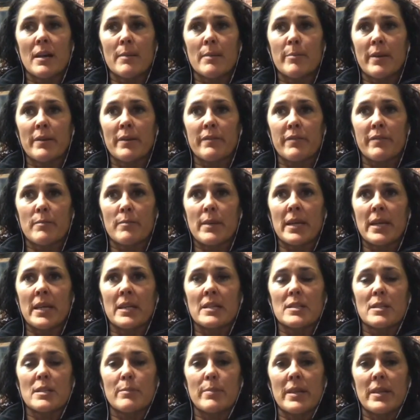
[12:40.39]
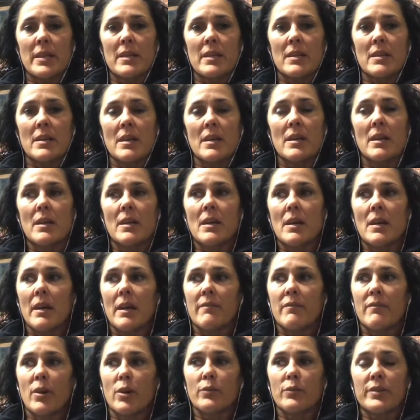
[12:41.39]
But for me to be
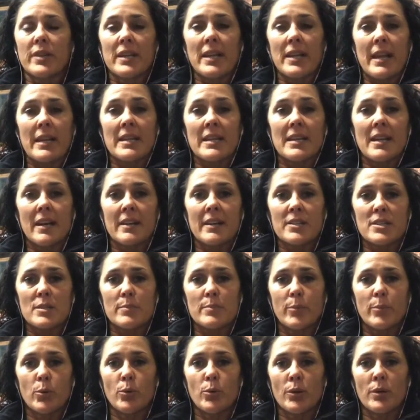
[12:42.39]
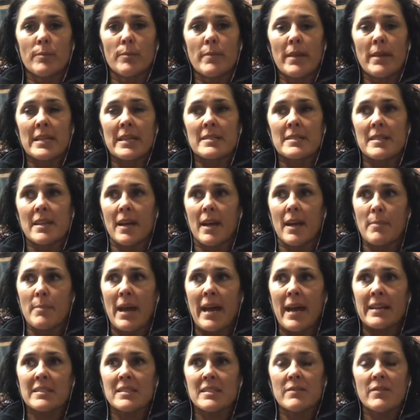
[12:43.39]
involved in any kind of sport means that I'm
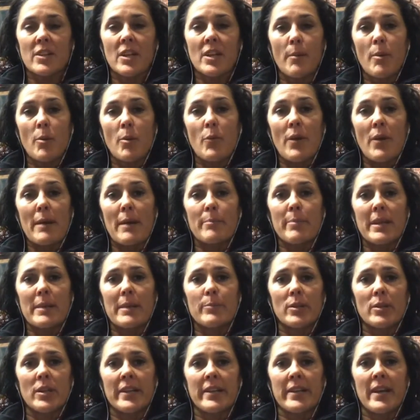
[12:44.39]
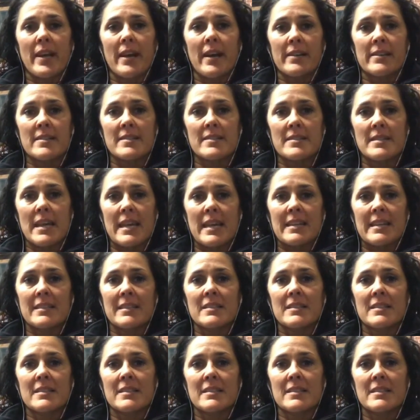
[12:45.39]
active and I'm around people and I understand